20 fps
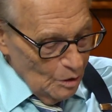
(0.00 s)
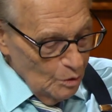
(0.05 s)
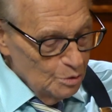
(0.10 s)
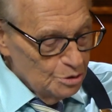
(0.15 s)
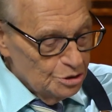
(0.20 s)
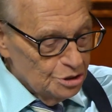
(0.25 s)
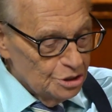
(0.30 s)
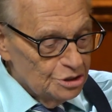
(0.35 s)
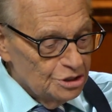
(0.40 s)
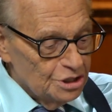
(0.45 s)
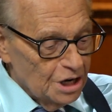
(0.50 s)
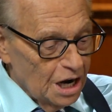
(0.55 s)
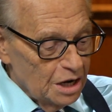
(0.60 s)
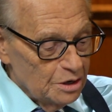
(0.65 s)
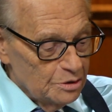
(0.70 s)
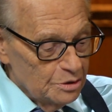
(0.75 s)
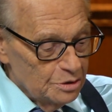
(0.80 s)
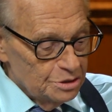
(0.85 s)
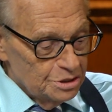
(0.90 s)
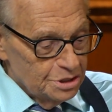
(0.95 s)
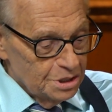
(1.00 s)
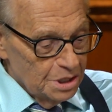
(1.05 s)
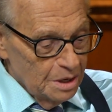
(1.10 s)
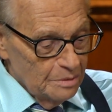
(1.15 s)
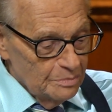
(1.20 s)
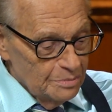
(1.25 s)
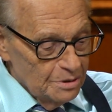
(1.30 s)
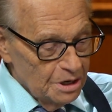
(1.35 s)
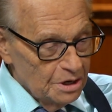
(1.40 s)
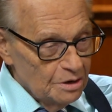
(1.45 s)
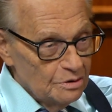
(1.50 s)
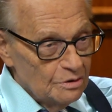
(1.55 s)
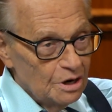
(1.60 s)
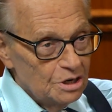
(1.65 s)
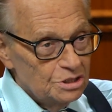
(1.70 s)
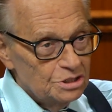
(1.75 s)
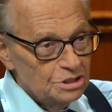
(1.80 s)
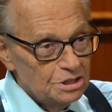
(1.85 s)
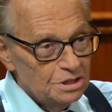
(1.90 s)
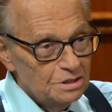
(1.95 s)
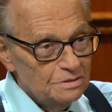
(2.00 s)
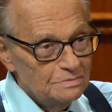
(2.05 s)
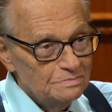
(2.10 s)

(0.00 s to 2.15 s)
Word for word: Who was your childhood celebrity crush?